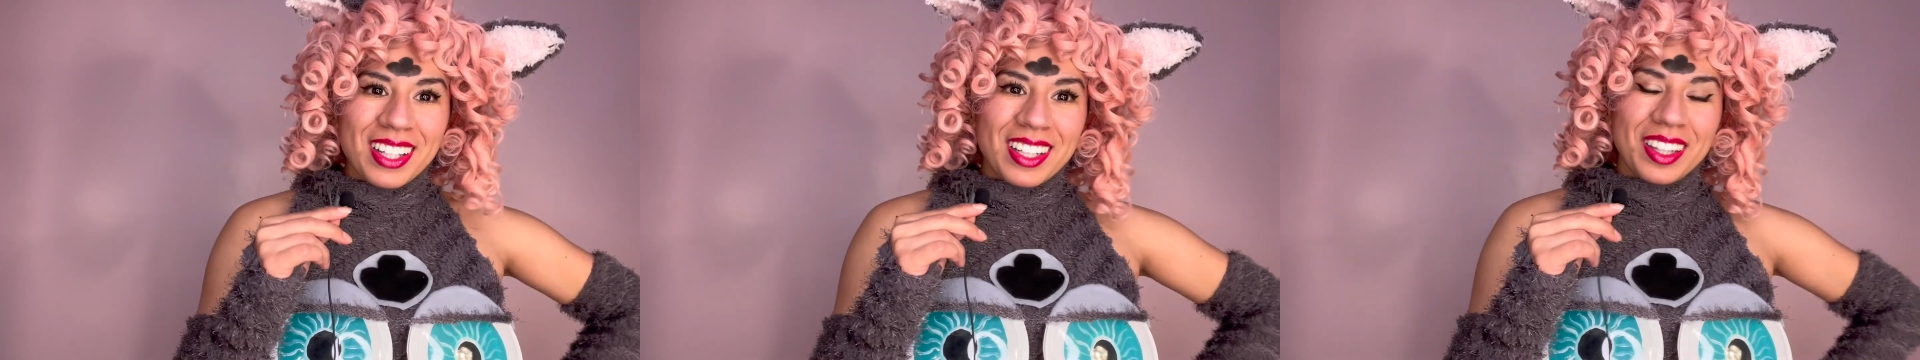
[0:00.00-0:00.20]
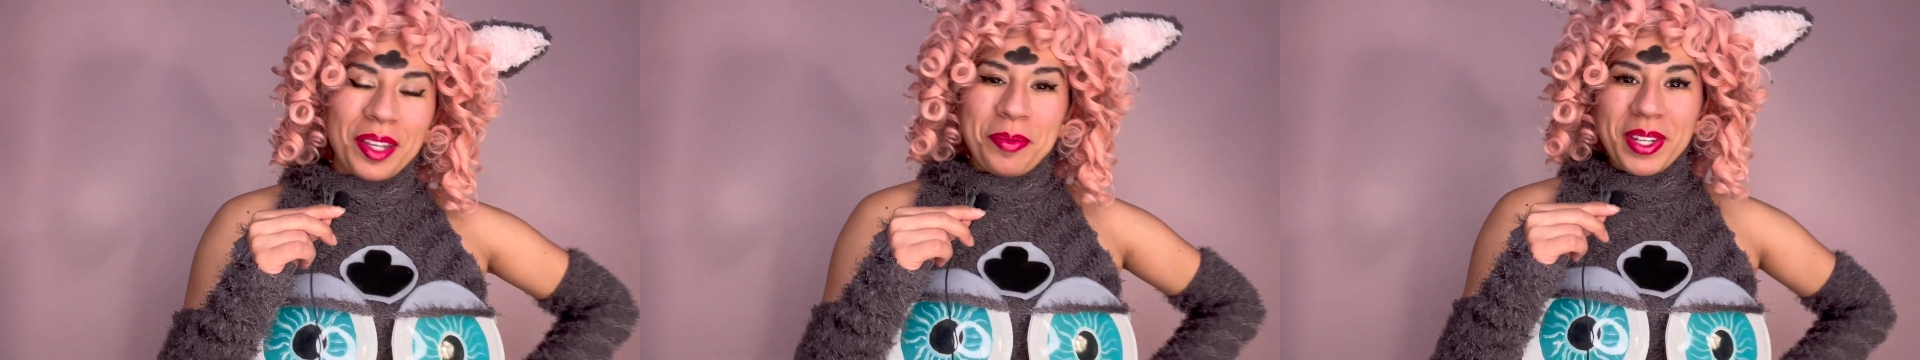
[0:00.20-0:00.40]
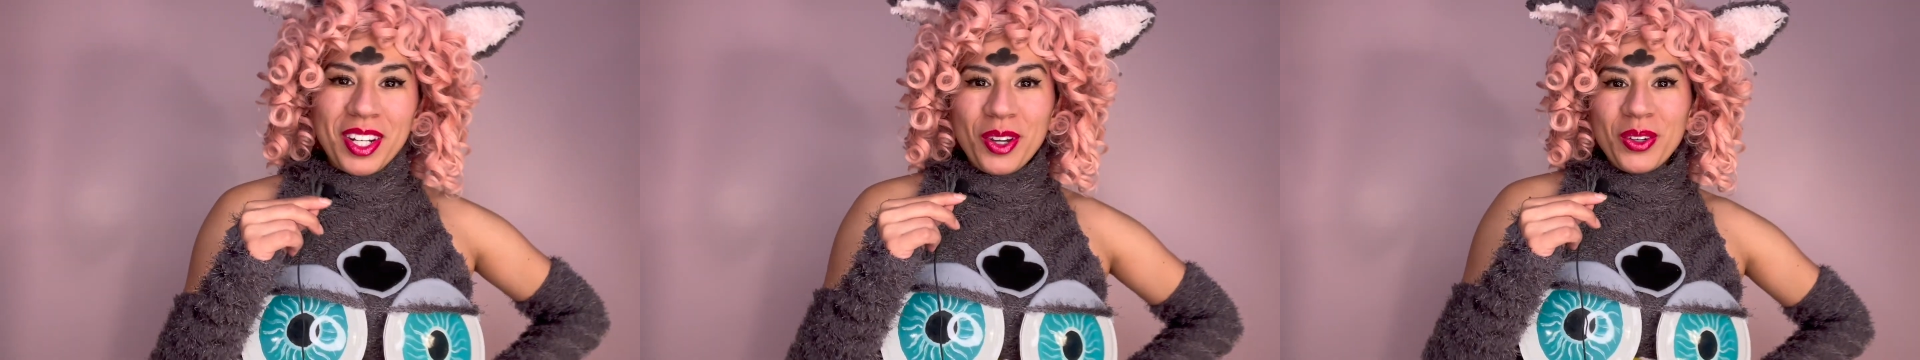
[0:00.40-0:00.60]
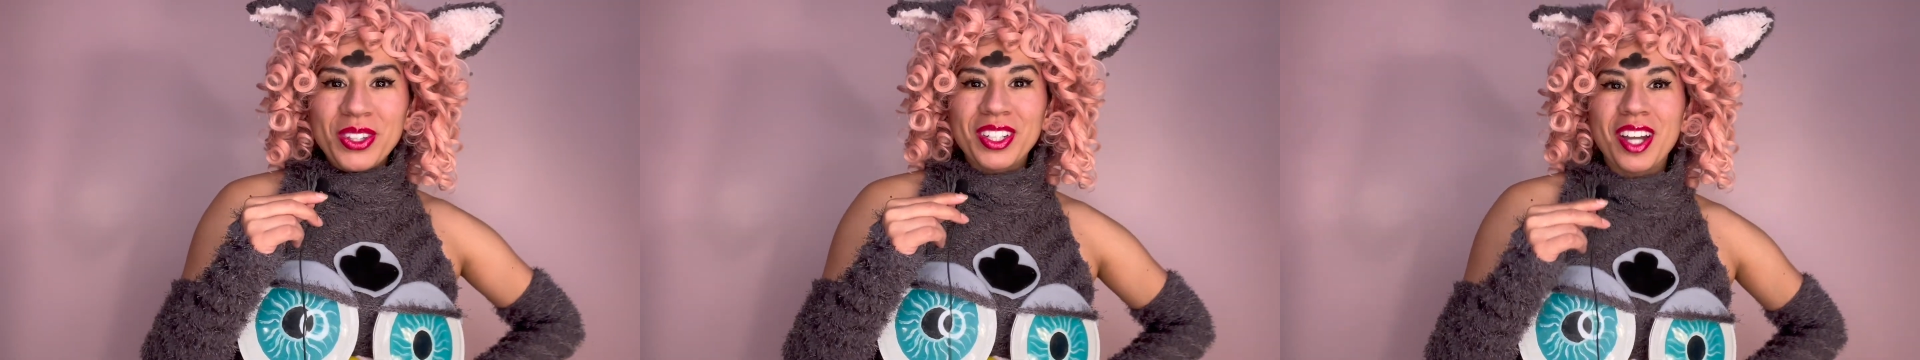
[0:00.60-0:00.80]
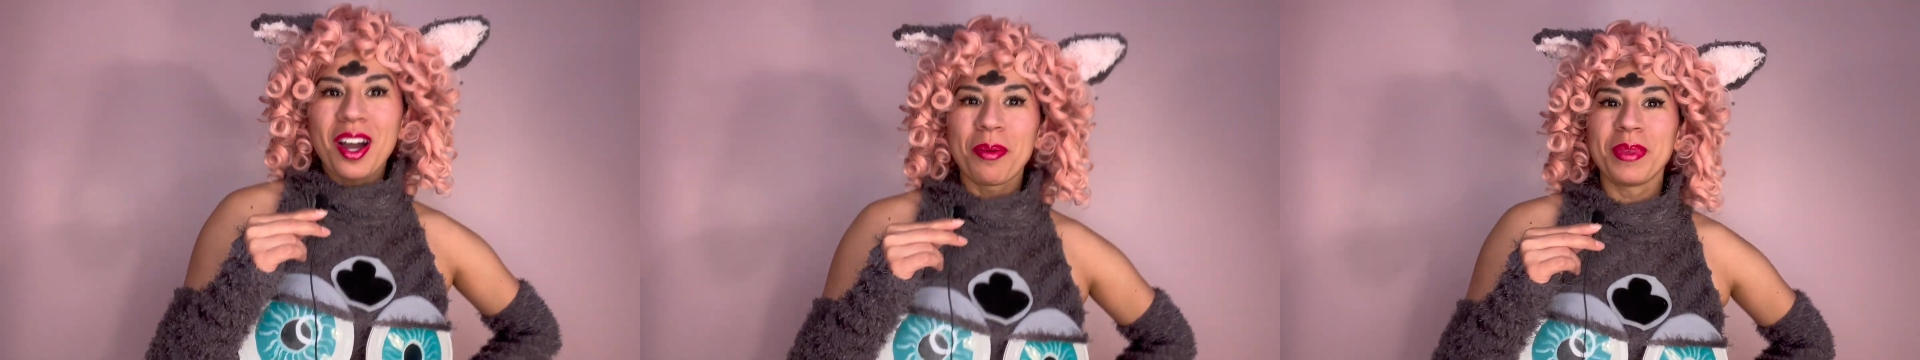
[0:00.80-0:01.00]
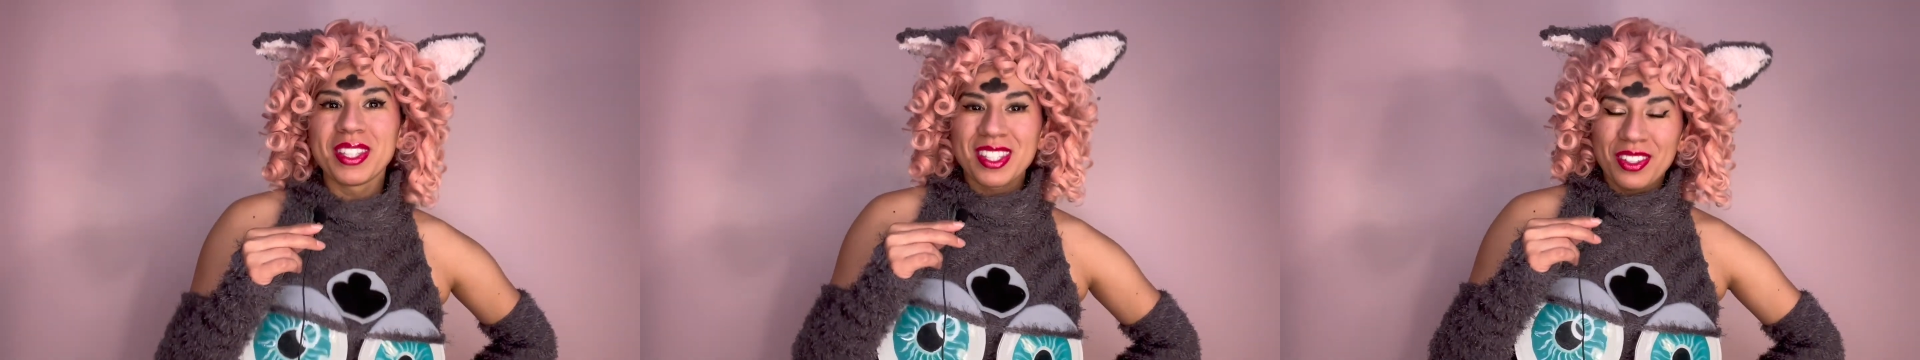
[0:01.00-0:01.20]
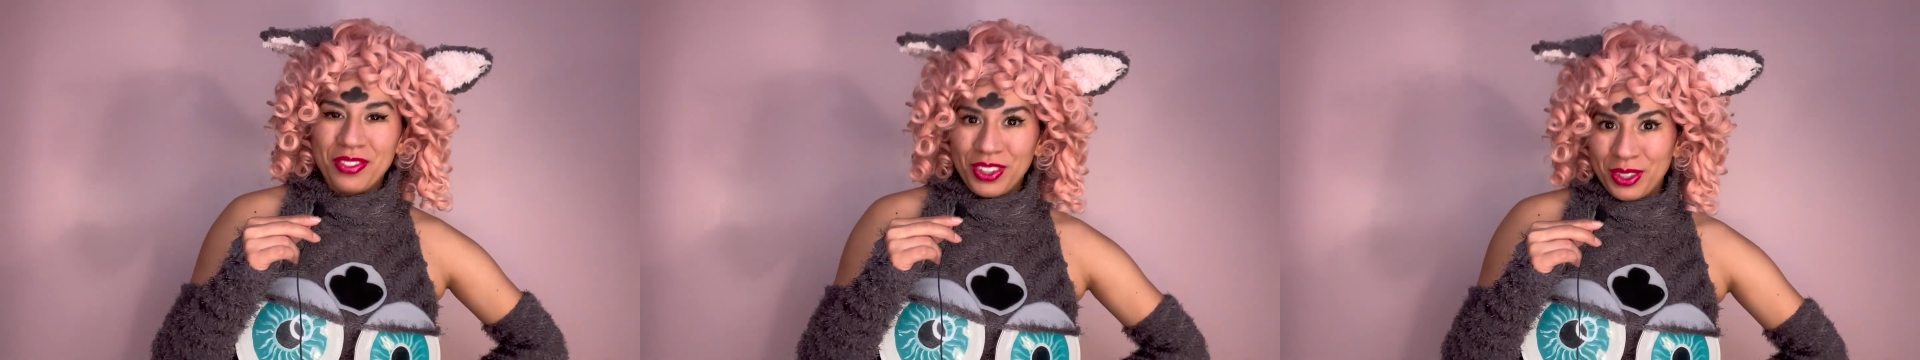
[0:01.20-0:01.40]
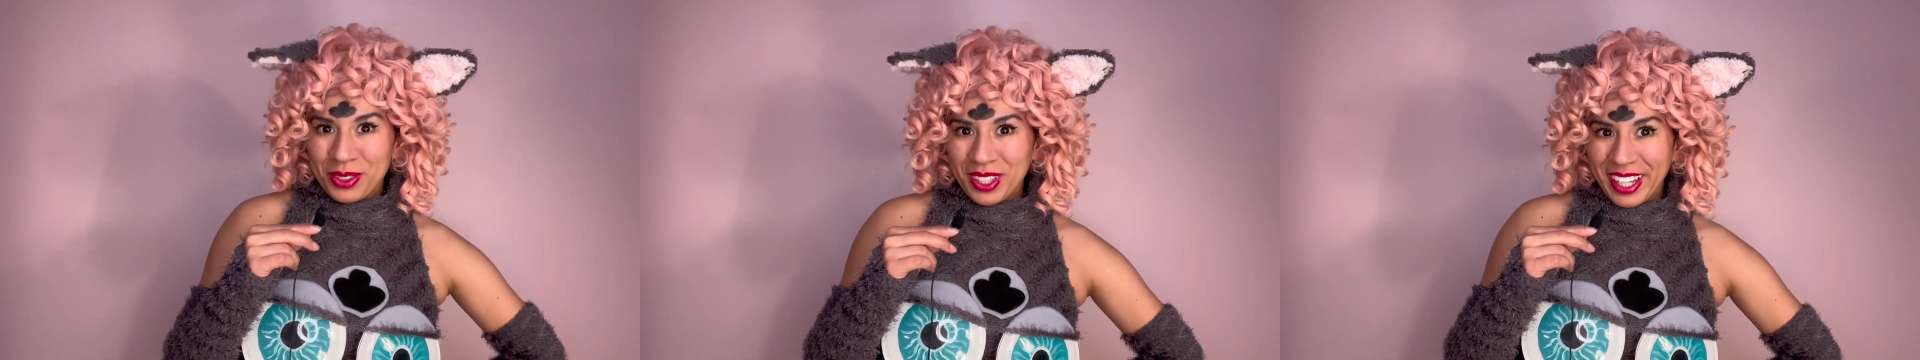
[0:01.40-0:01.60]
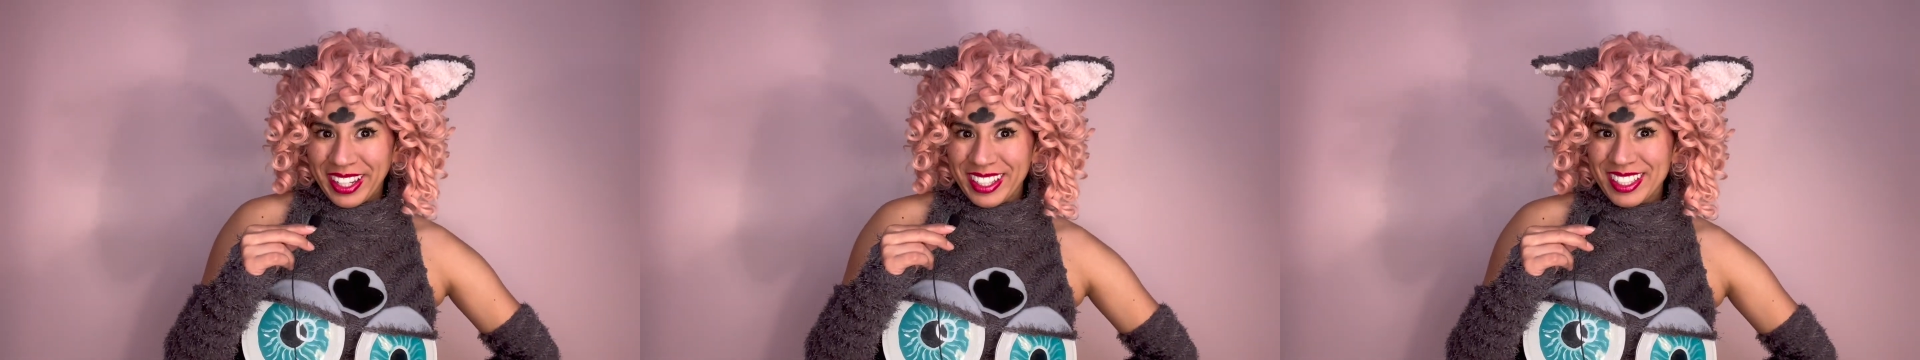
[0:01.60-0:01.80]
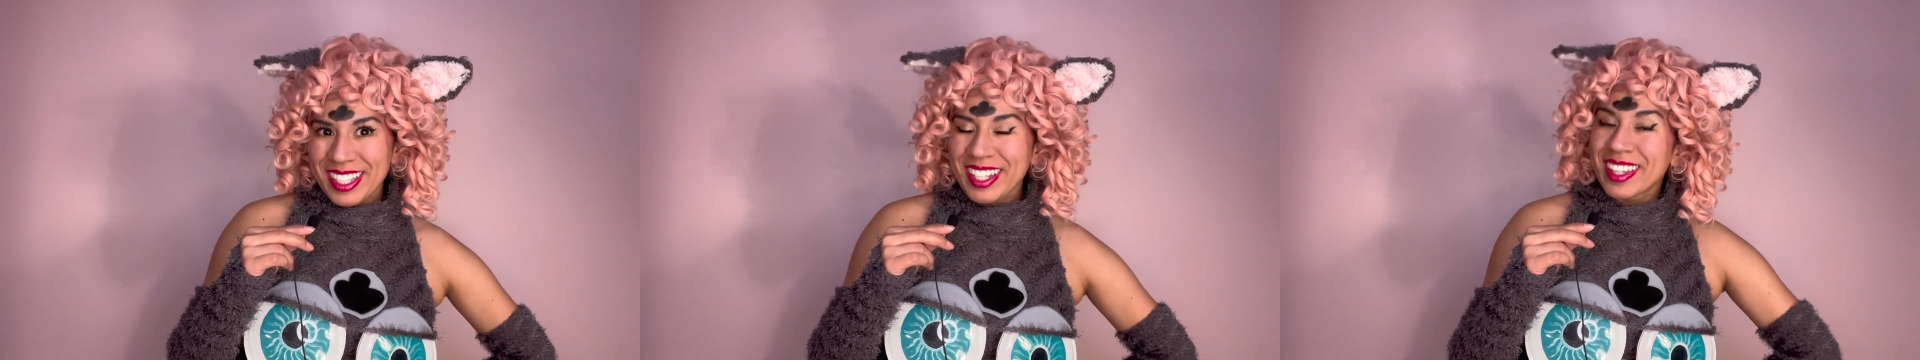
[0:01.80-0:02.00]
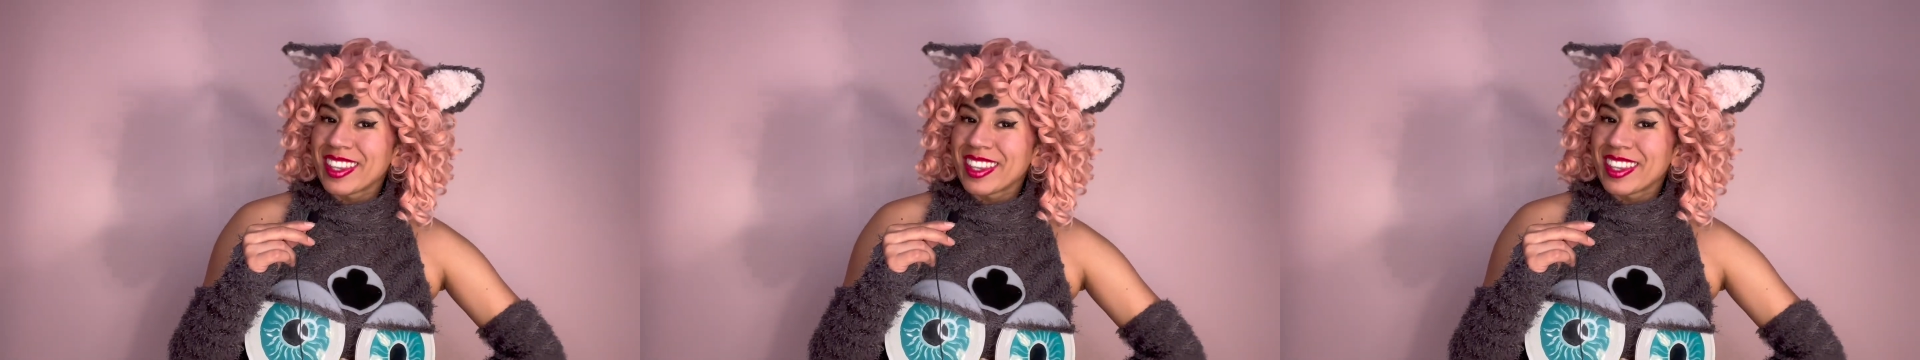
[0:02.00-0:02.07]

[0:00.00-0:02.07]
Let me know in the comments if you liked